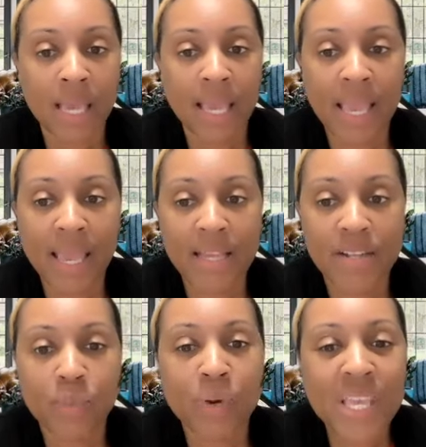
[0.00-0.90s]

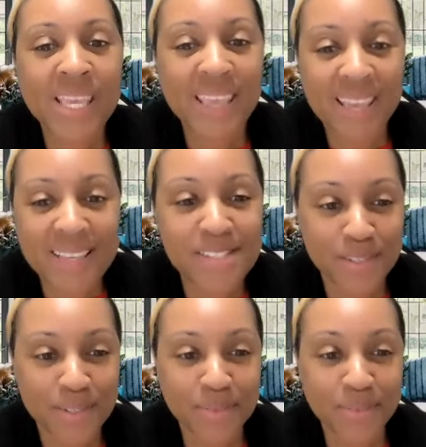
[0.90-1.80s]
And we get
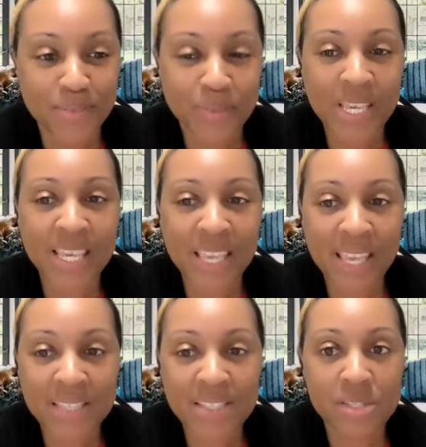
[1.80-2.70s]
to, we
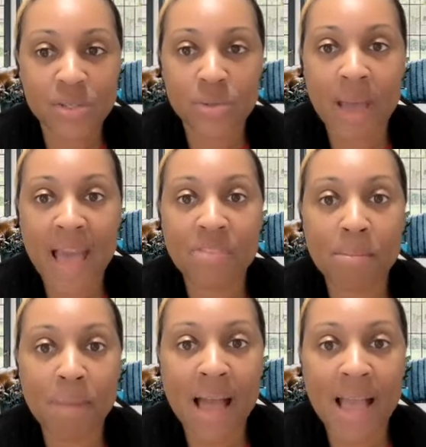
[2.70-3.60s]
get to have the
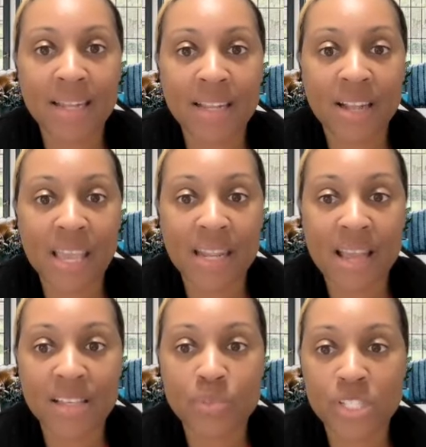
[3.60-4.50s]
mind in, in
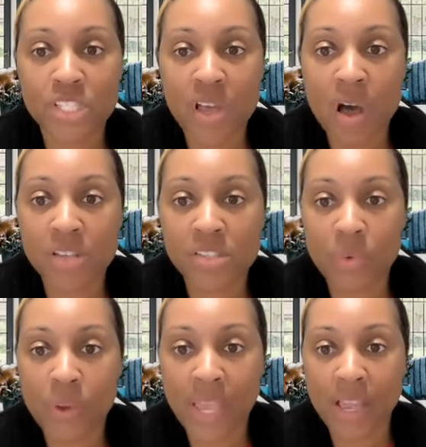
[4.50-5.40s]
us, which is also
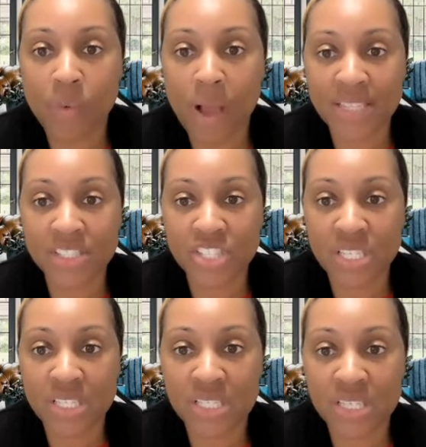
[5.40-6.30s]
in Christ
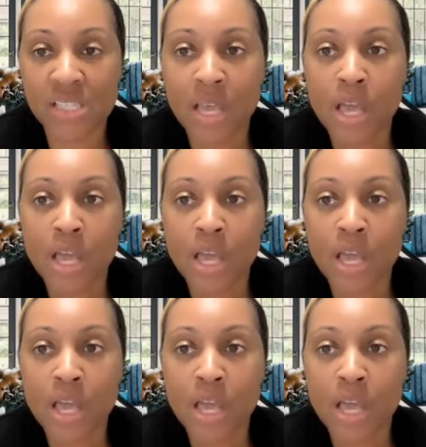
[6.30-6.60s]
Jesus.